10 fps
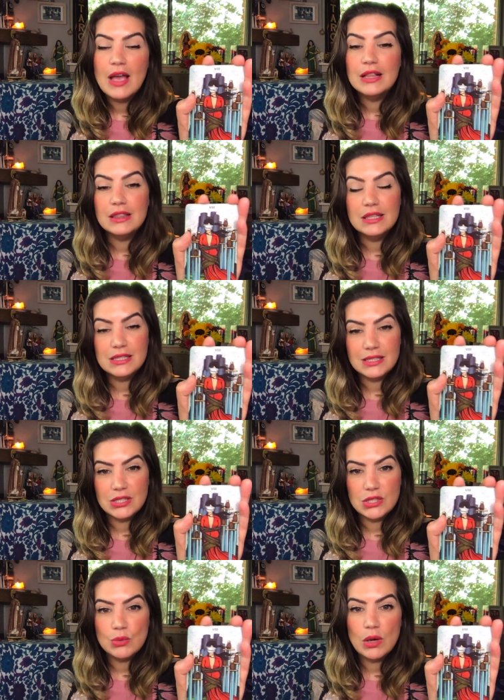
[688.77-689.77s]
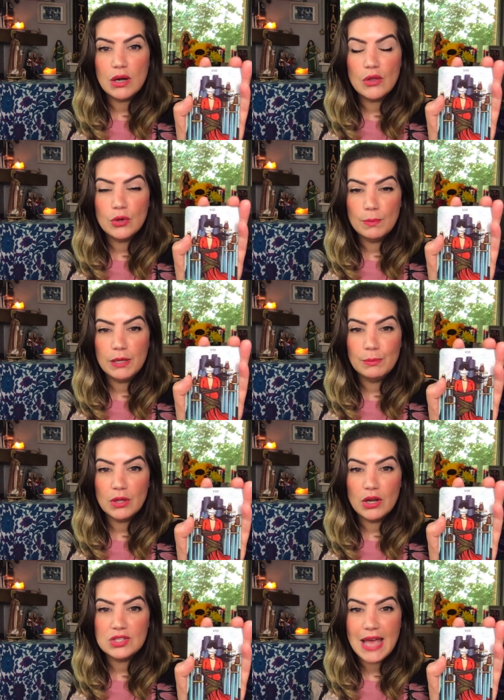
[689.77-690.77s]
Listen to what other people
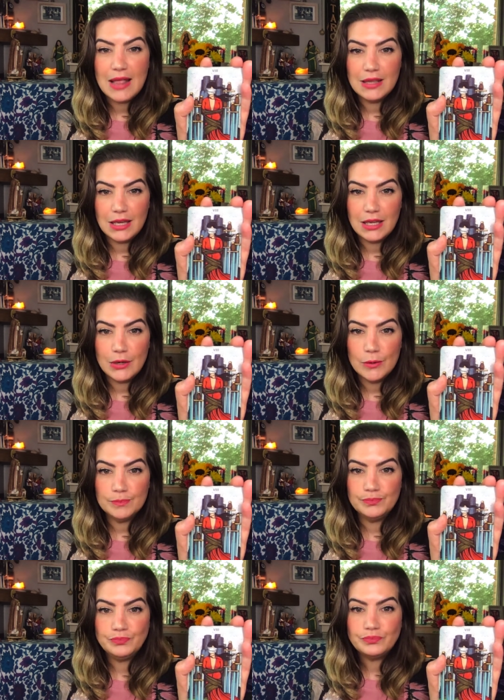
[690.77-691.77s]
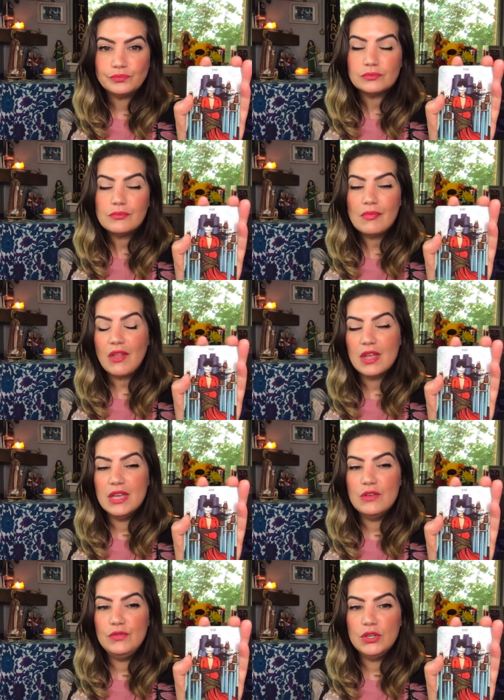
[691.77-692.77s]
are telling you
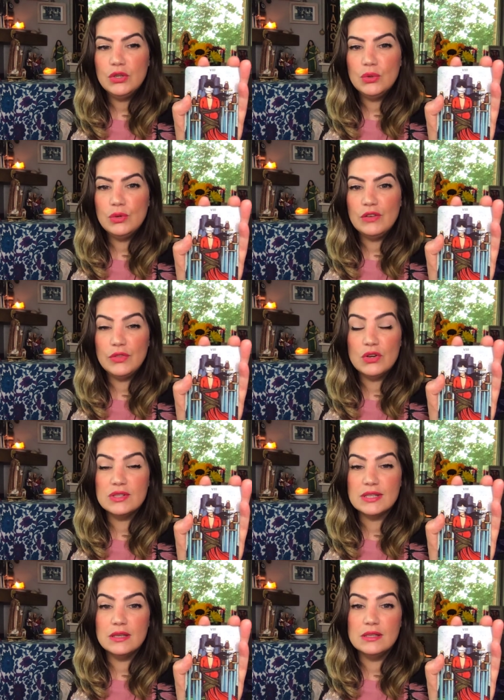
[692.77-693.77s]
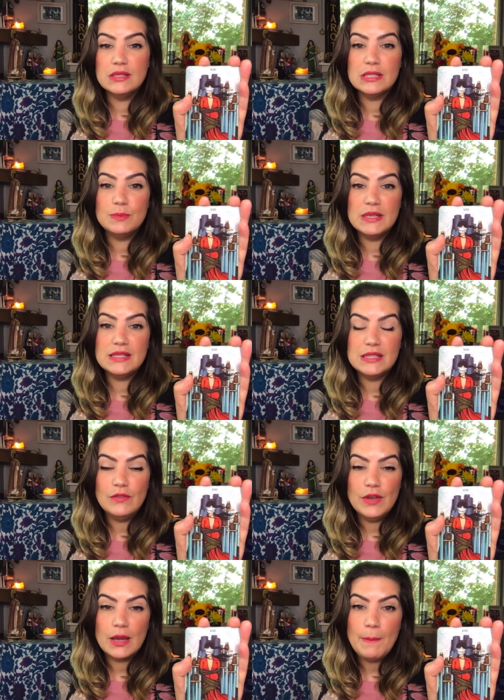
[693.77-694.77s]
if you if there is a
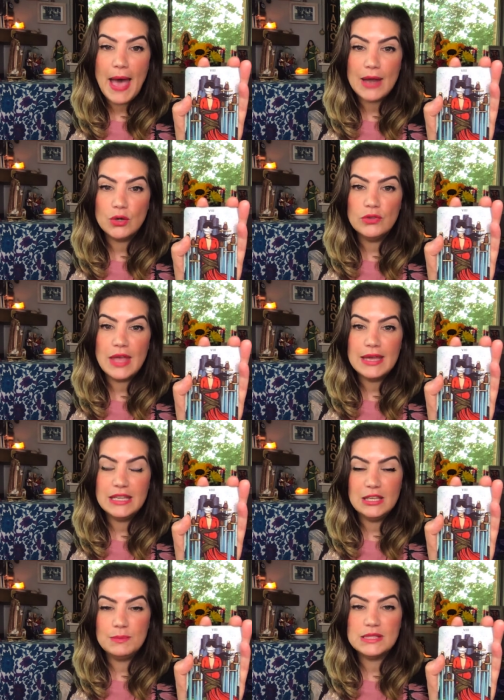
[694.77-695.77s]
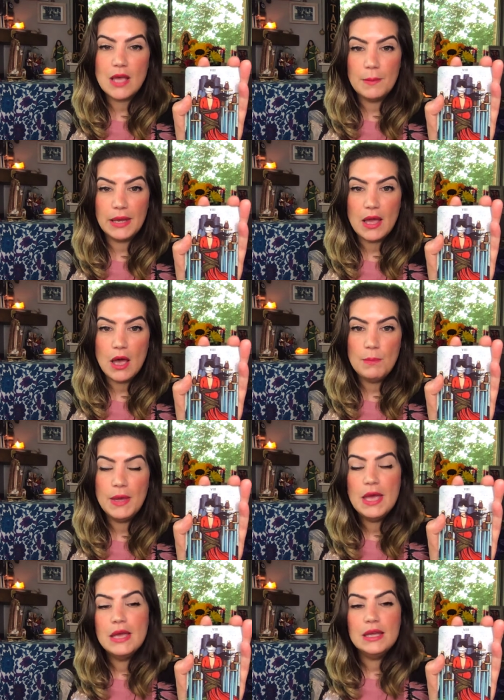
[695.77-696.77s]
specific pattern that keeps coming up
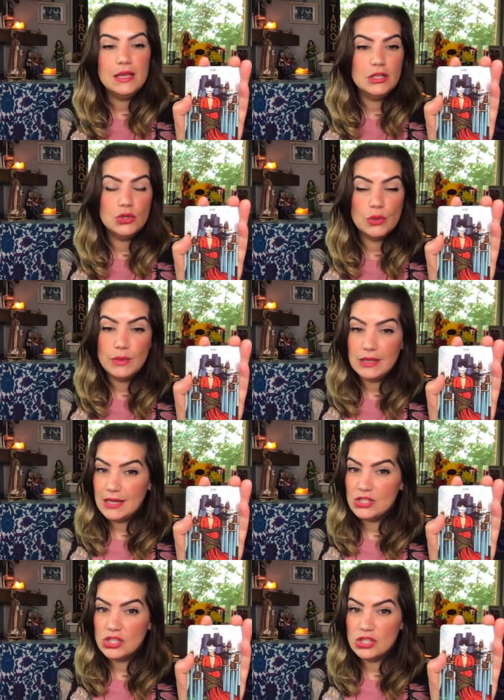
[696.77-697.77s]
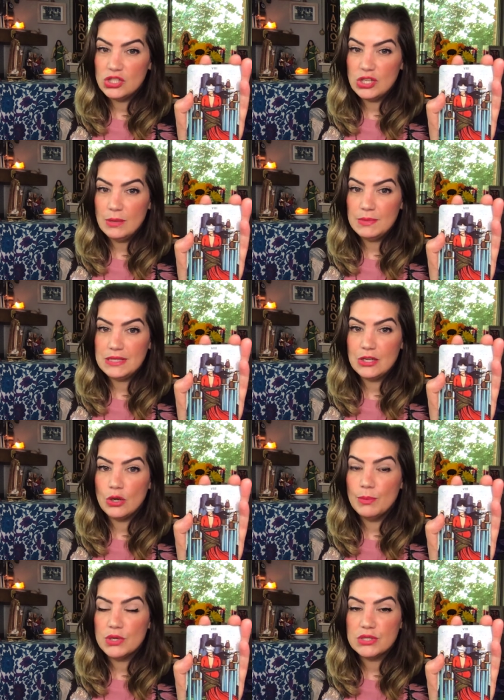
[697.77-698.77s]
in your relationships, in your
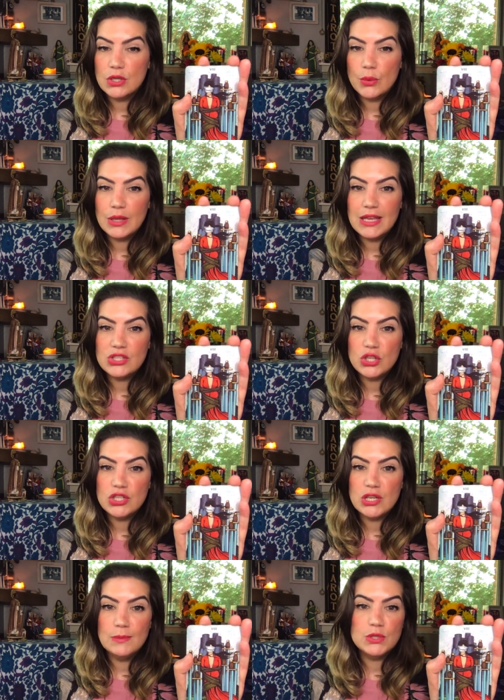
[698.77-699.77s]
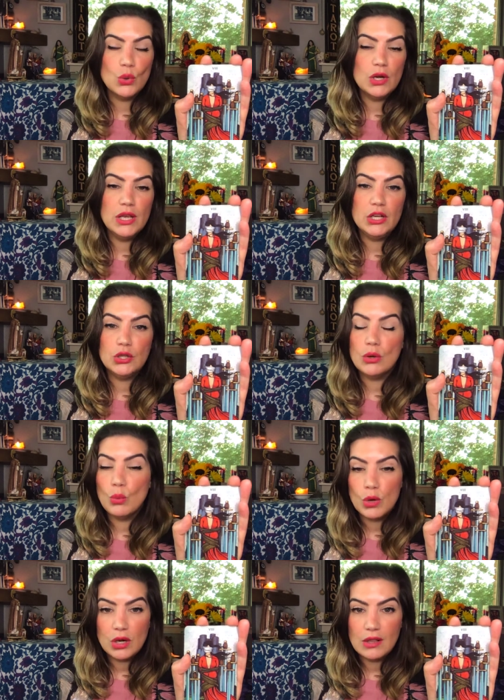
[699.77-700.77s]
personal relationships, or in your
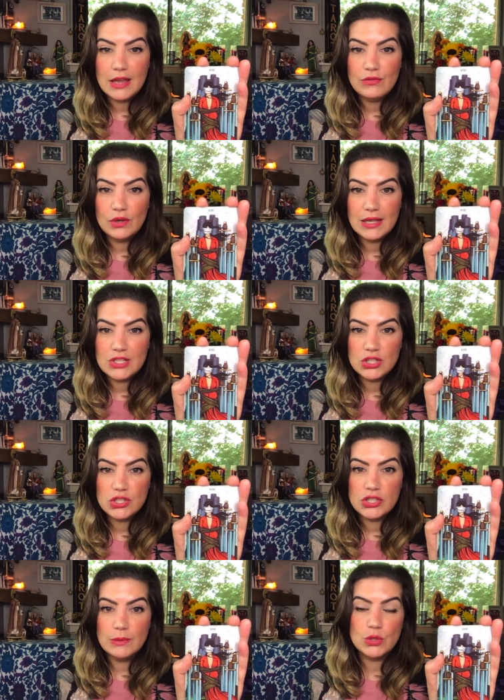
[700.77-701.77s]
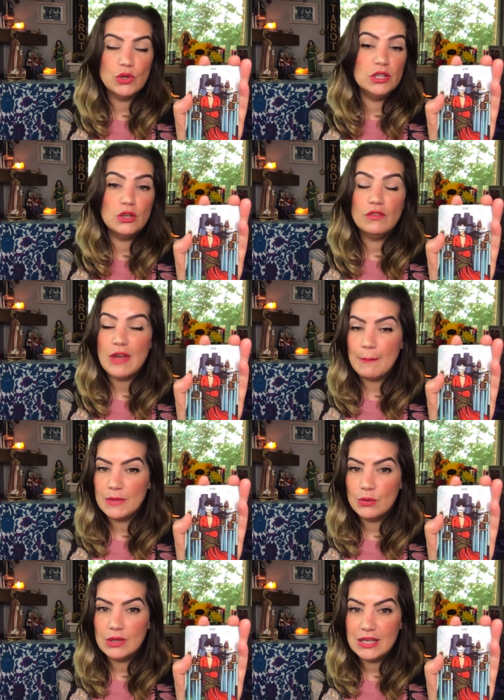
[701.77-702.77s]
work life relationships, or in your
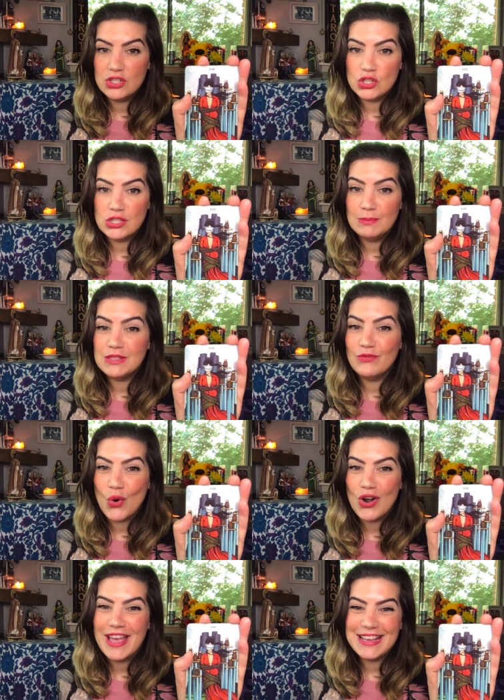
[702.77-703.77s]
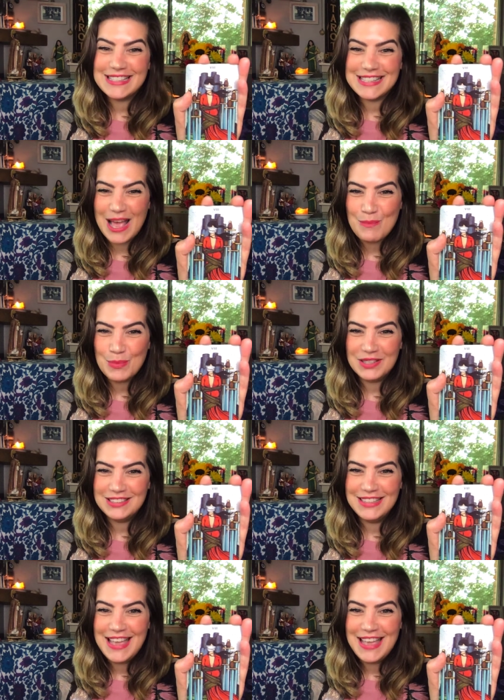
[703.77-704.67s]
family relationships, for example,